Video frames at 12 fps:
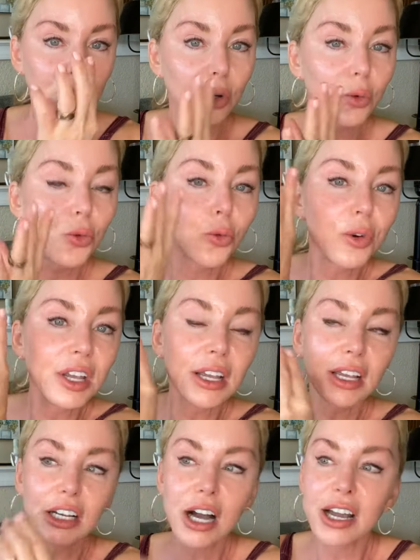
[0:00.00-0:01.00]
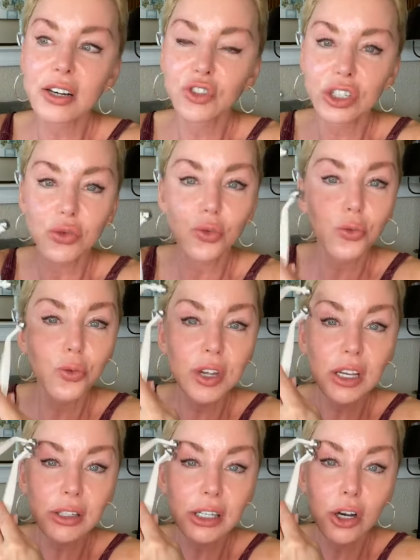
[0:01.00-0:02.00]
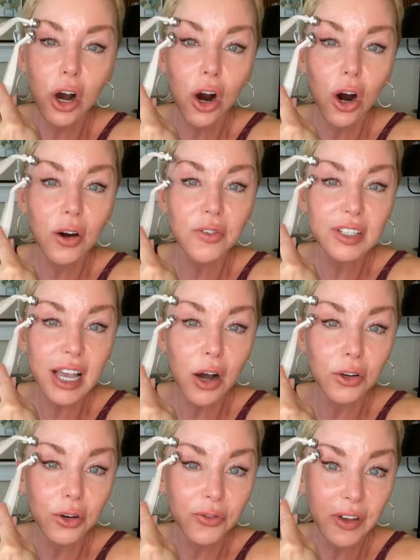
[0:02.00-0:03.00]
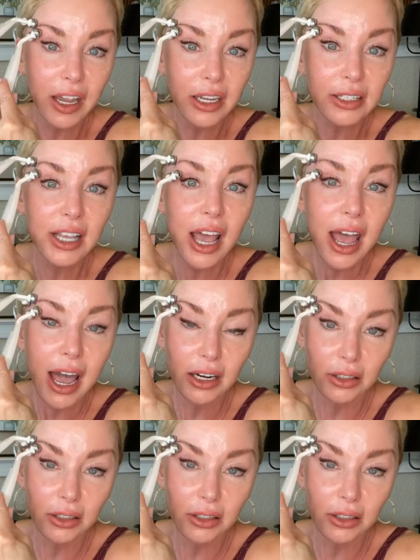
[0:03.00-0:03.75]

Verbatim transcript: So it re it kind of just really carves out your face